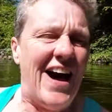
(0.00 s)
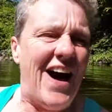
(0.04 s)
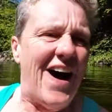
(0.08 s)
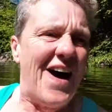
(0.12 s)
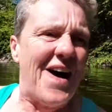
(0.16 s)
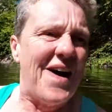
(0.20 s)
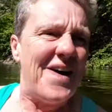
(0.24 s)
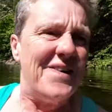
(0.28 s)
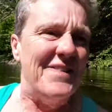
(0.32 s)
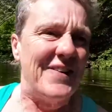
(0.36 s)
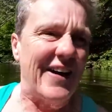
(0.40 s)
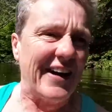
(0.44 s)

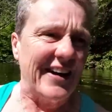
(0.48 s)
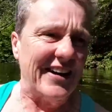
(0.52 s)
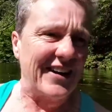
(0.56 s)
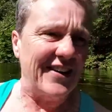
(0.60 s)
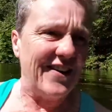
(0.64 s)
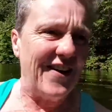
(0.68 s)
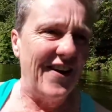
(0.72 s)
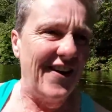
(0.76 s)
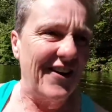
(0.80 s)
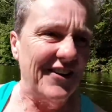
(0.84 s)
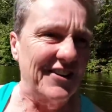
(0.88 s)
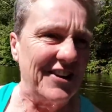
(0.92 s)
Oh my
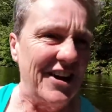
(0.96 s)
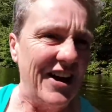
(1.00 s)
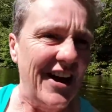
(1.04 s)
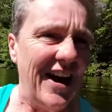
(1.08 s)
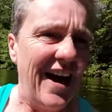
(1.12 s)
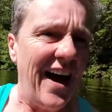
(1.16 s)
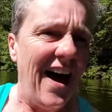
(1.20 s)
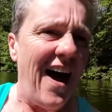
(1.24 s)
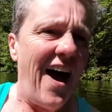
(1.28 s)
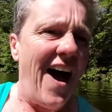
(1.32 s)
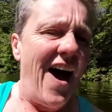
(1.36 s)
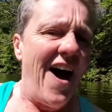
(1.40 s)
god.
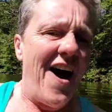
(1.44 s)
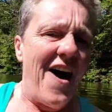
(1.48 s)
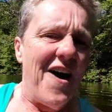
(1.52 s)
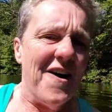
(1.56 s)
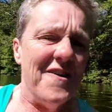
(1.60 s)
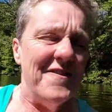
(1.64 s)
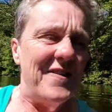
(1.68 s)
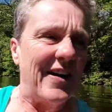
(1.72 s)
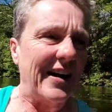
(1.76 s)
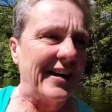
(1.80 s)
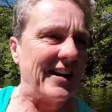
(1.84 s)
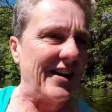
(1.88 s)

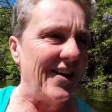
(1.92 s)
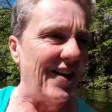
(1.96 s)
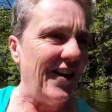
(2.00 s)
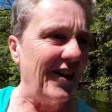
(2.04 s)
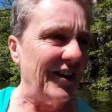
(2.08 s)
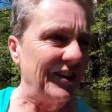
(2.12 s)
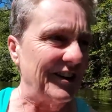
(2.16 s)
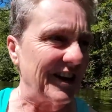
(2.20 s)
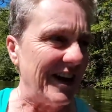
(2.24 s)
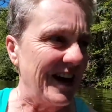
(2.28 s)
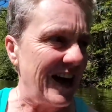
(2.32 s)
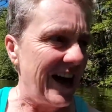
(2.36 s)
Oh my god.